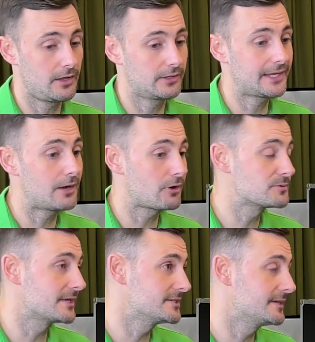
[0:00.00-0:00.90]
care
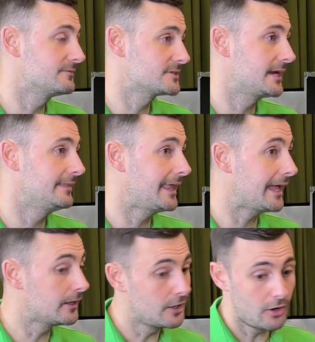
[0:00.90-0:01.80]
representatives in
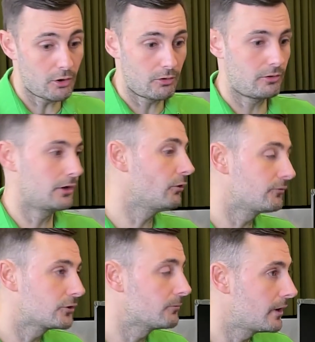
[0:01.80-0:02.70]
there. A lot
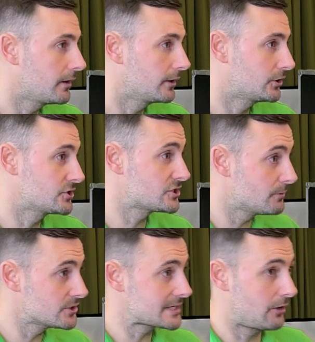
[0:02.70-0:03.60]
of
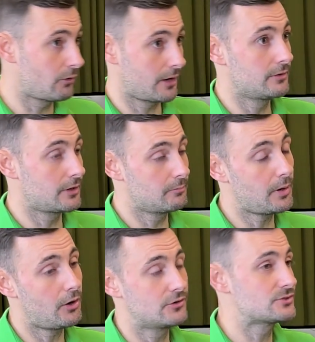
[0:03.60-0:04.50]
customers and
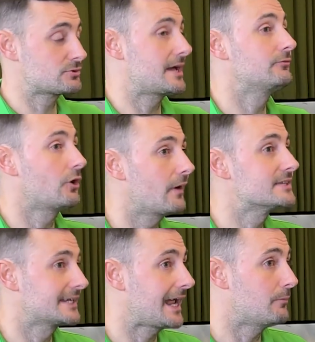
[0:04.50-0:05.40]
partners also have
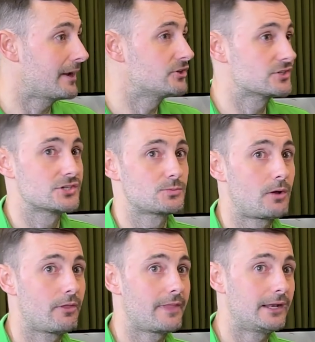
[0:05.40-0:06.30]
direct account managers as
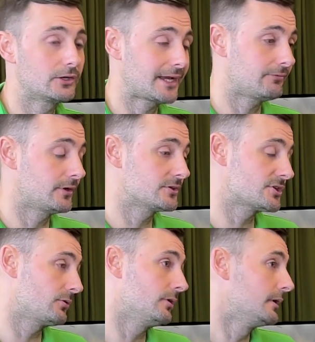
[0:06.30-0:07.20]
well that they look after.
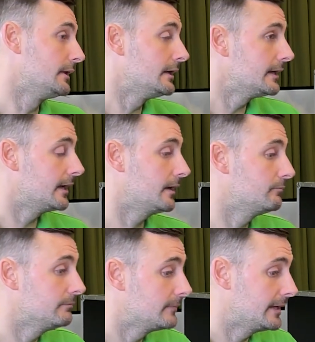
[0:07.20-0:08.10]
So
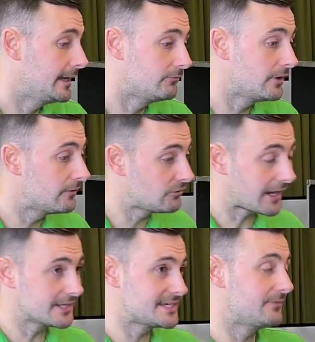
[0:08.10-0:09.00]
in
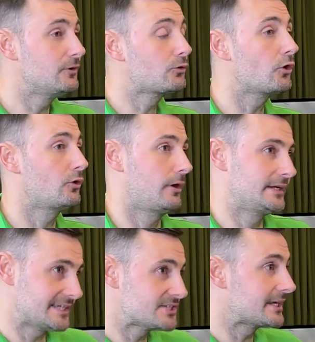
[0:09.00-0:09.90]
reality, if you've got an
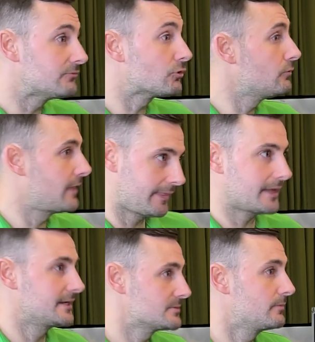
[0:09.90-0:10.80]
existing route, then
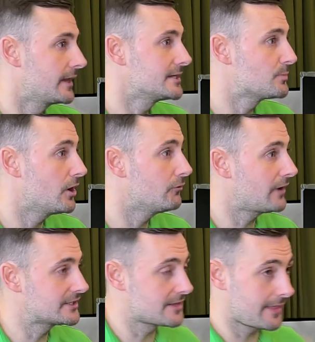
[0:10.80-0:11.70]
that is
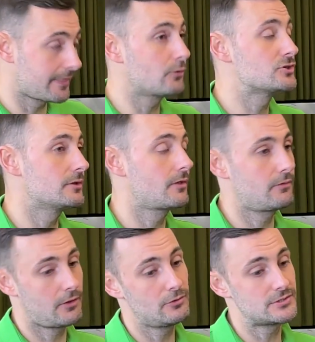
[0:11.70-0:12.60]
perfect, and then
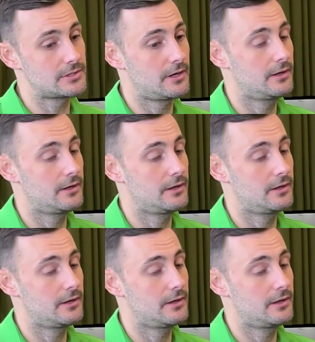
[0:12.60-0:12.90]
those